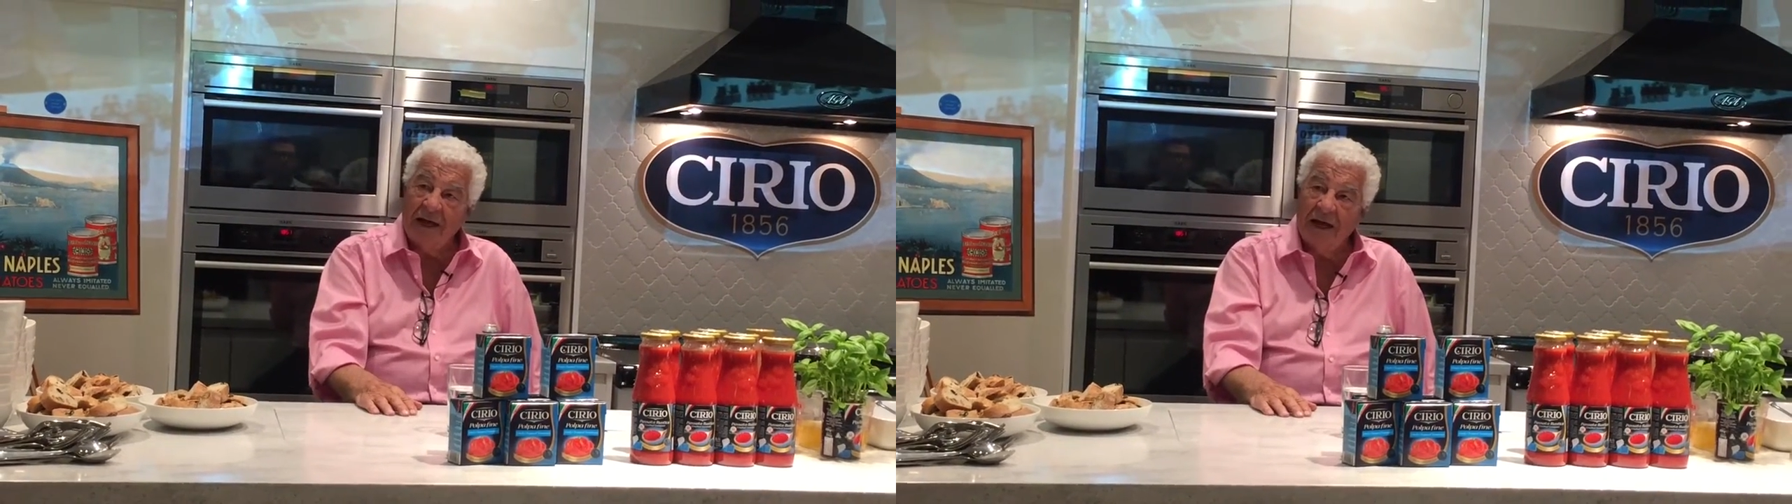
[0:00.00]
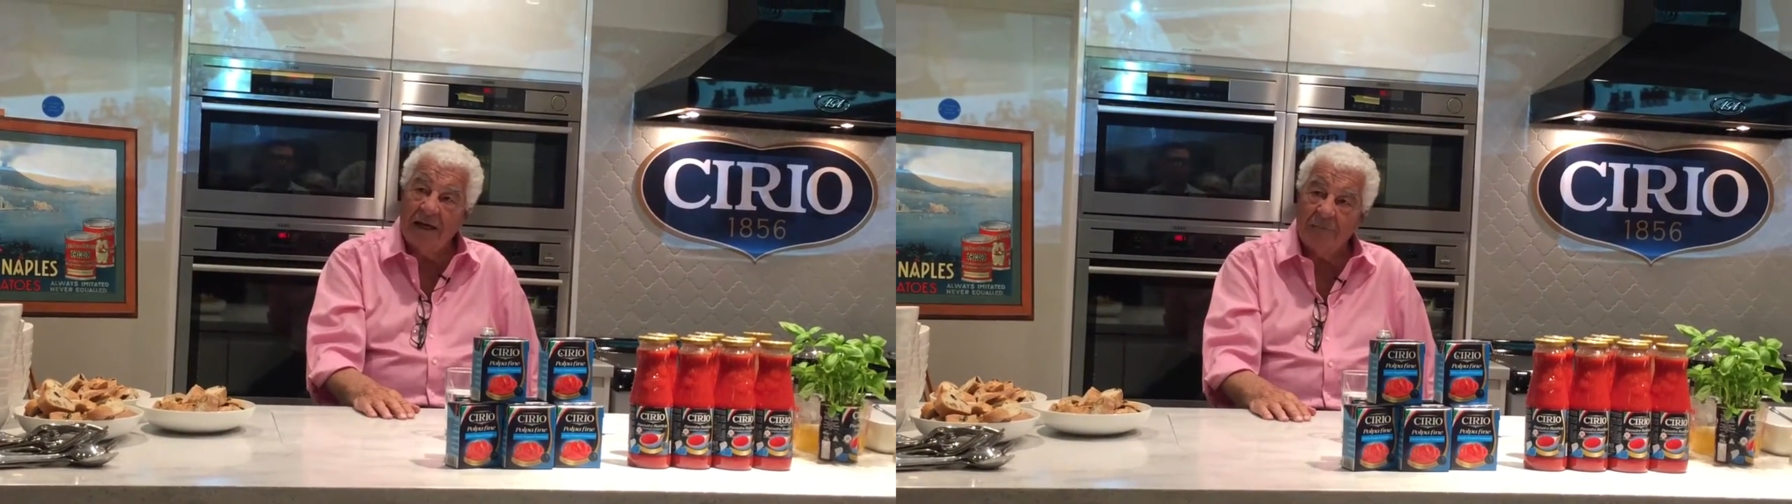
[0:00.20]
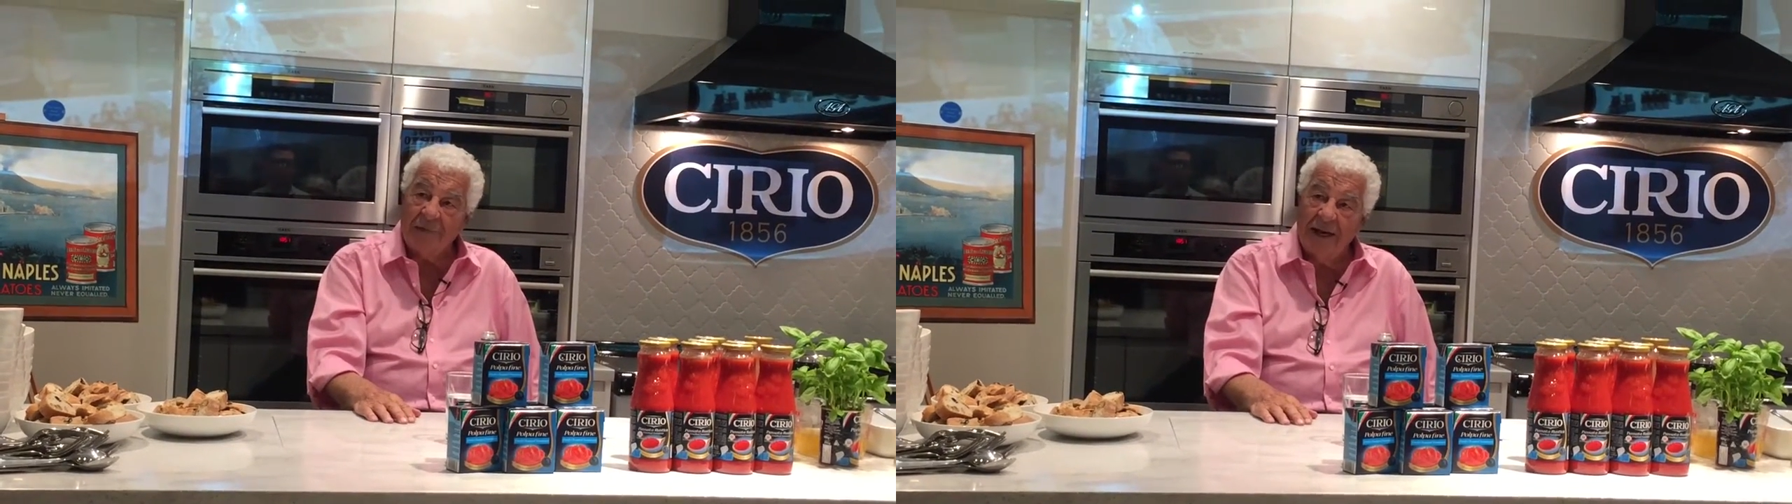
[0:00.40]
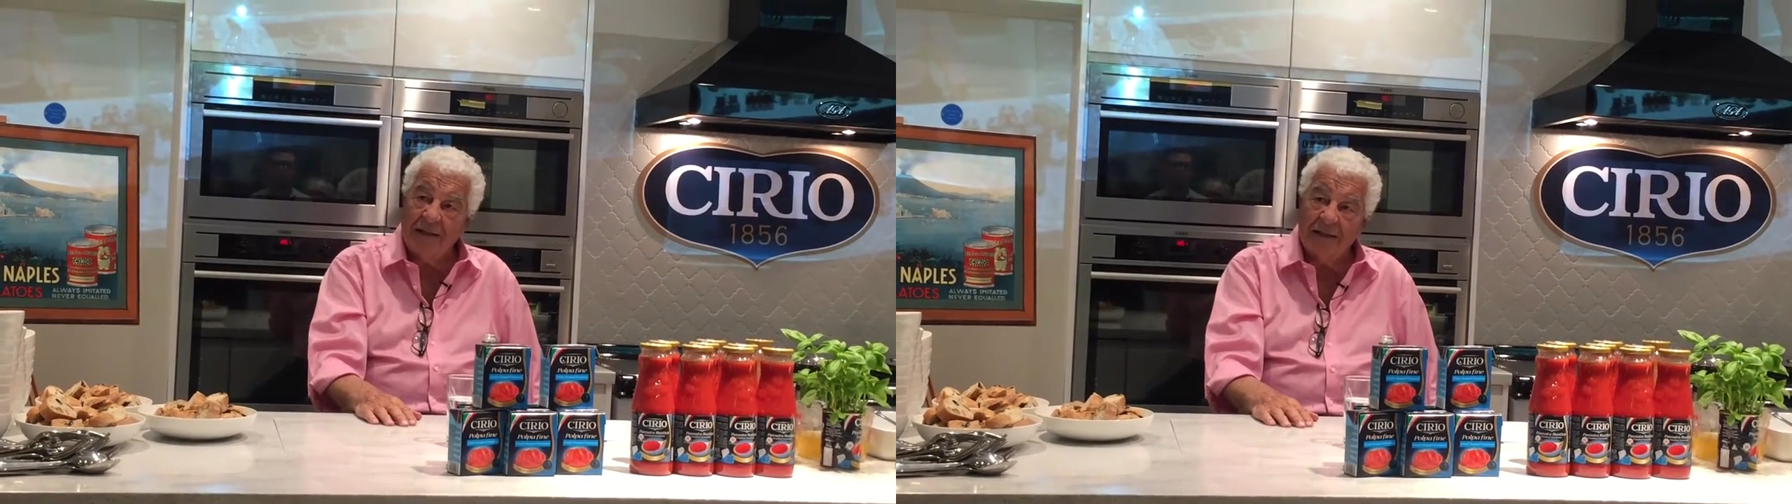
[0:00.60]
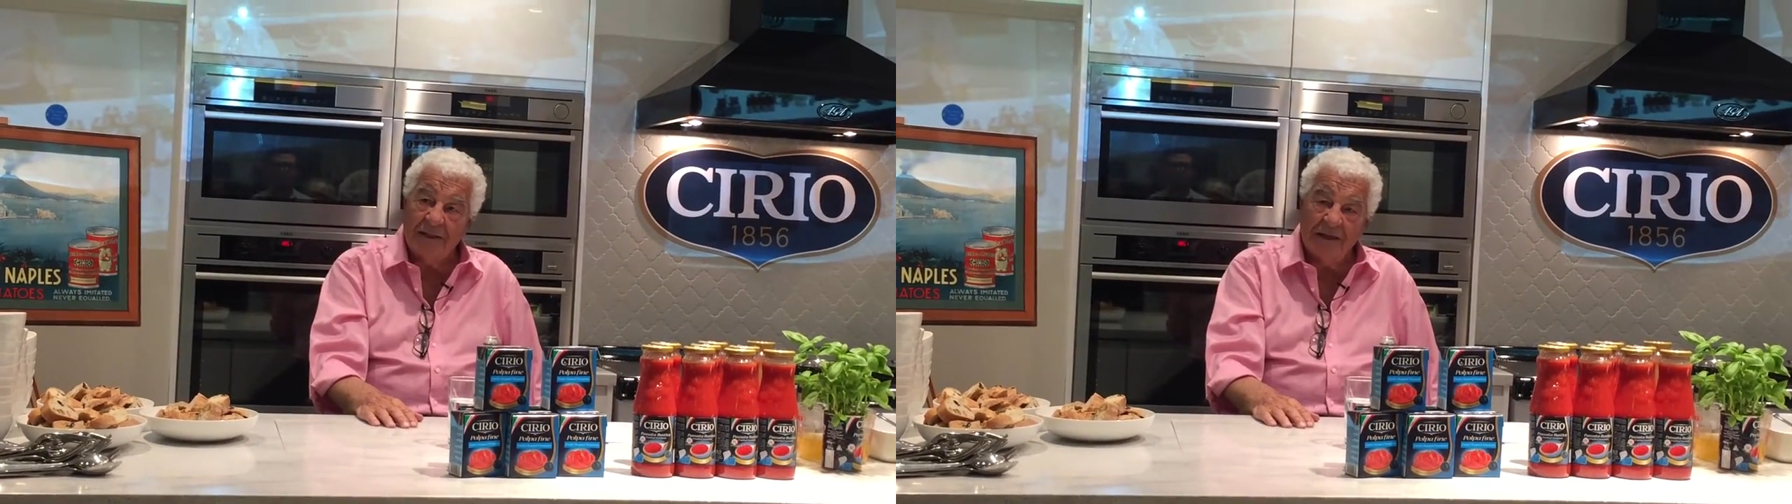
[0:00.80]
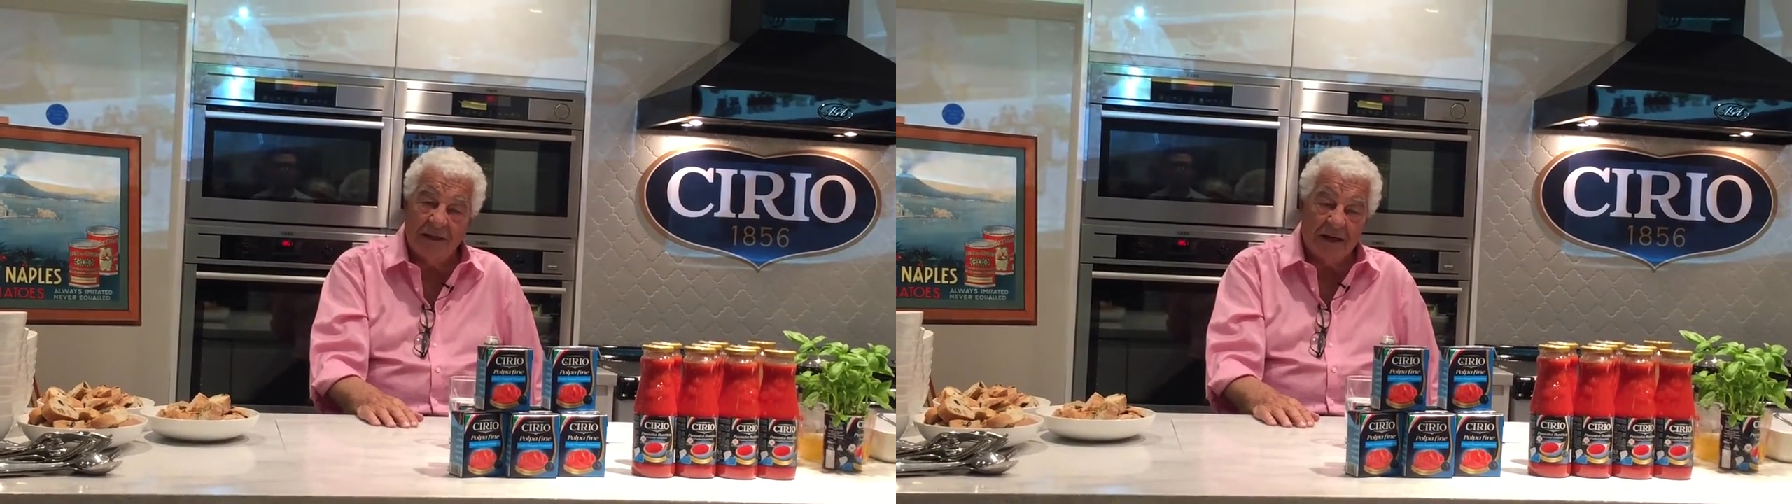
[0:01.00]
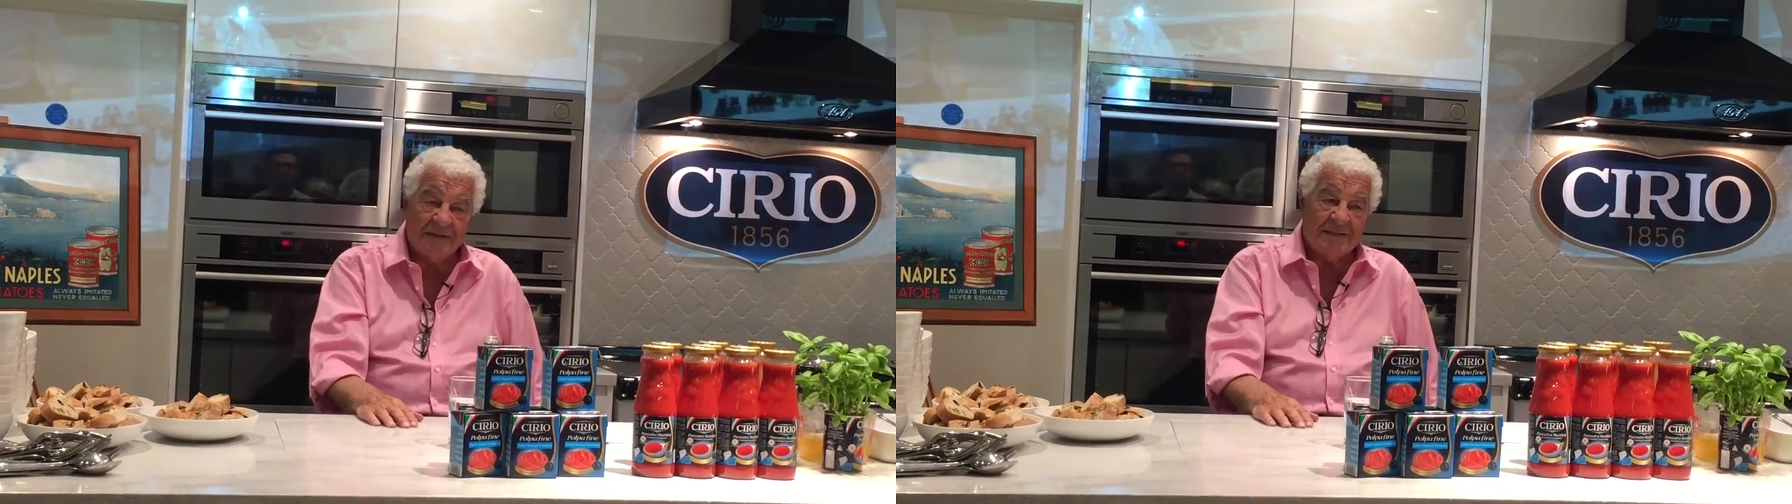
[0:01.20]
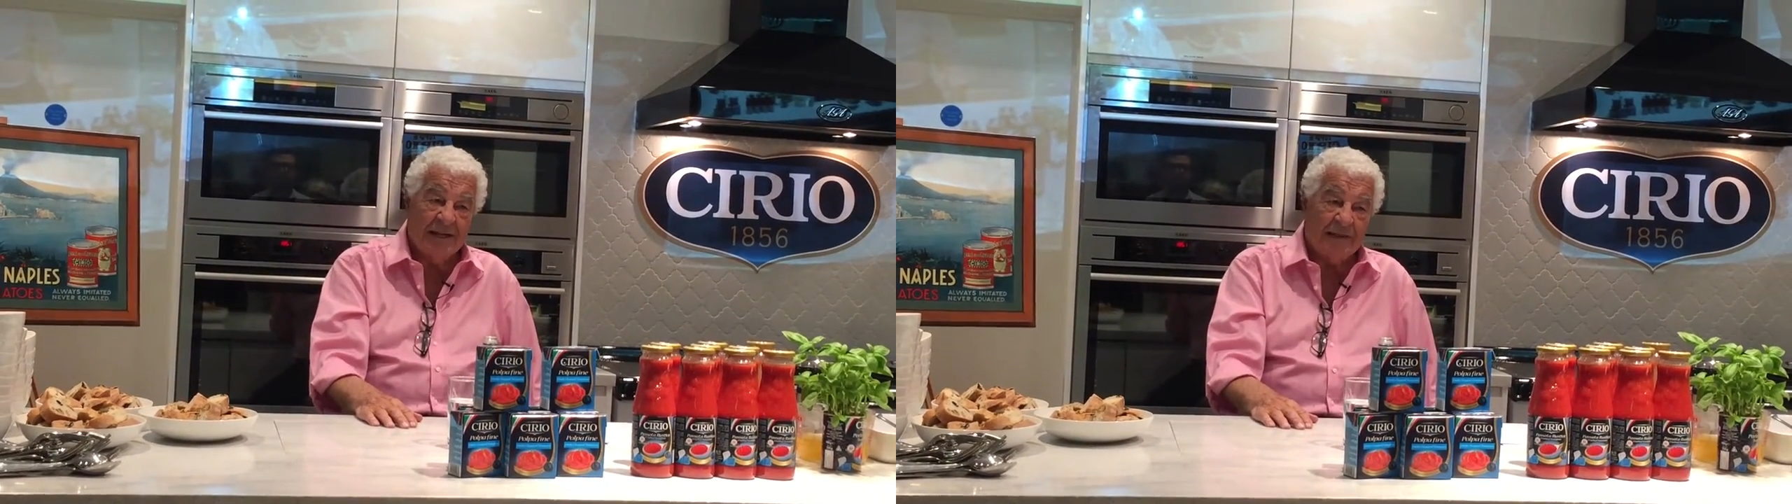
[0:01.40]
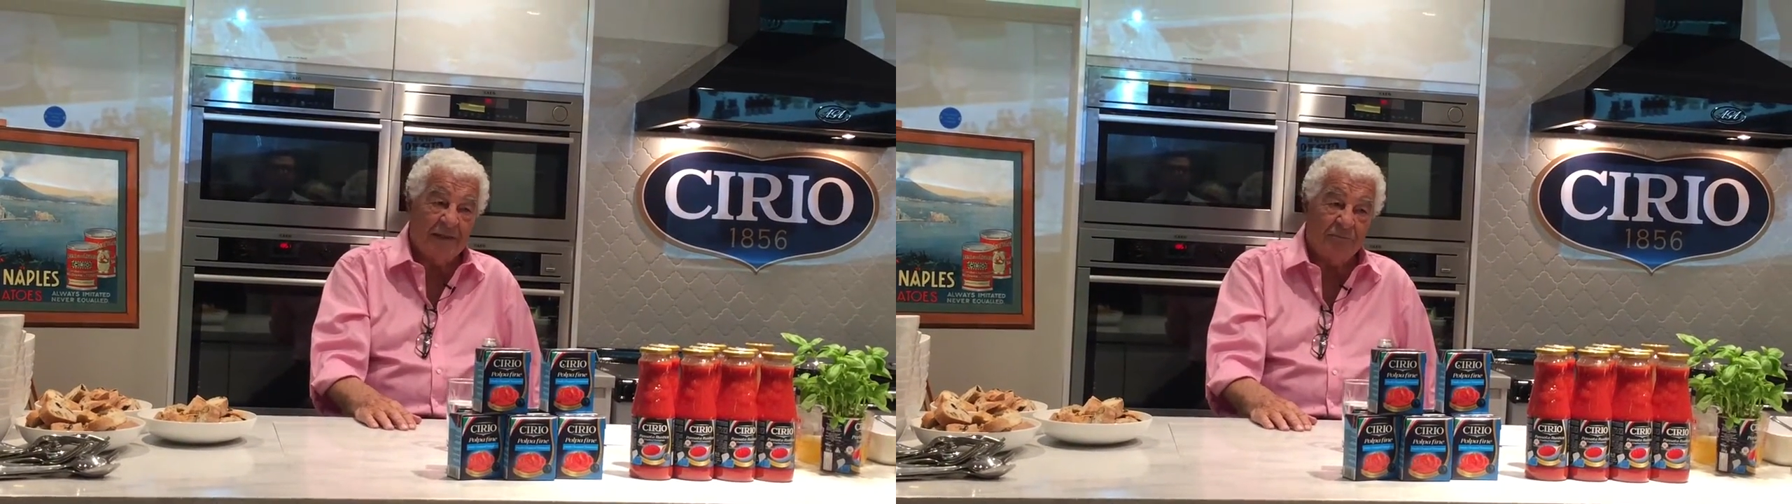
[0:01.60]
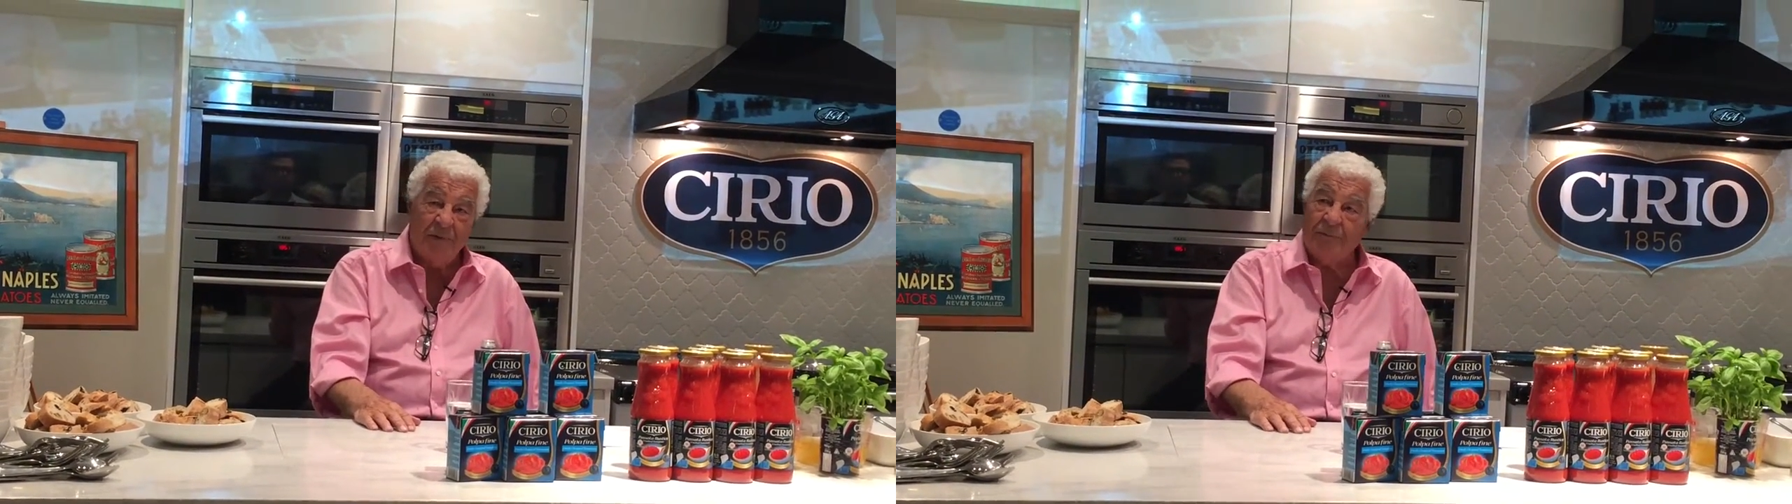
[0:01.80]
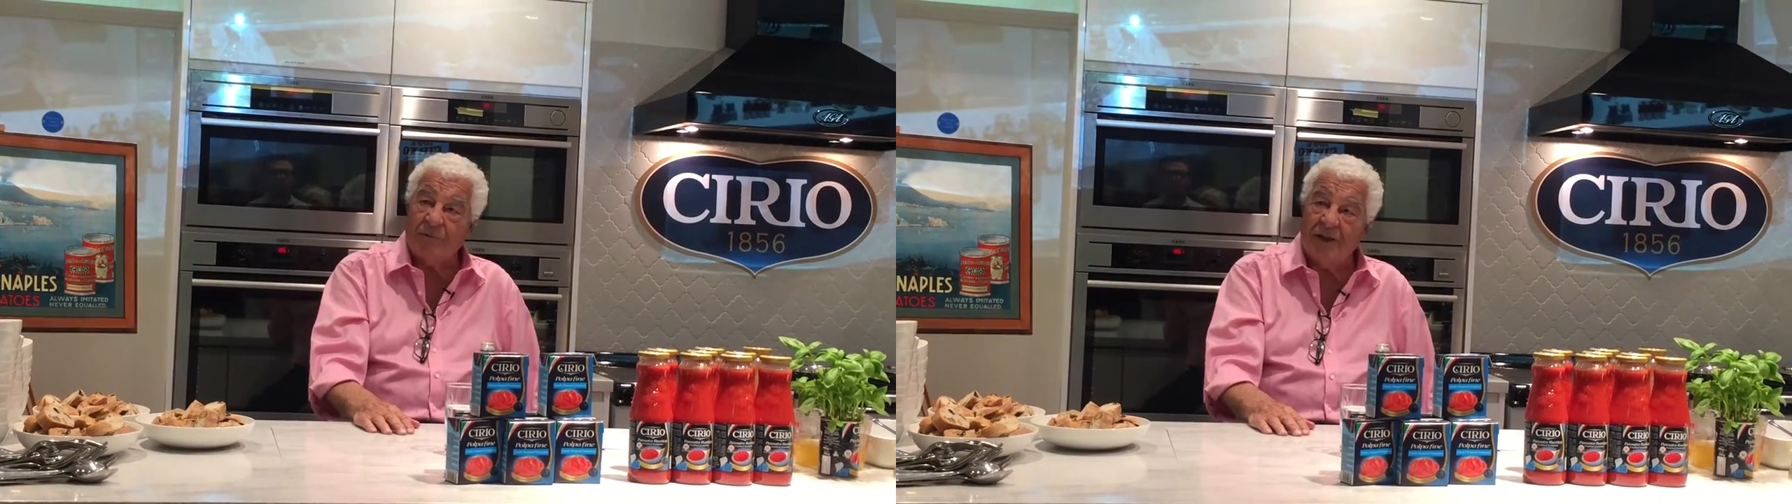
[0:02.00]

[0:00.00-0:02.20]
I am glad that the Icelandic people,